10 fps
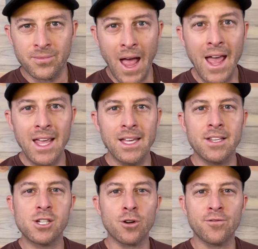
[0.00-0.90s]
Hey, it
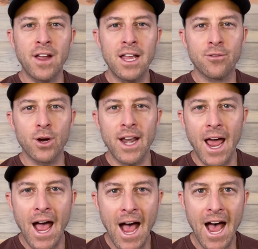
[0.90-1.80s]
is your favorite
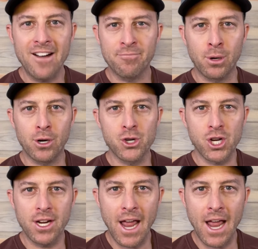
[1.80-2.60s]
half Persian,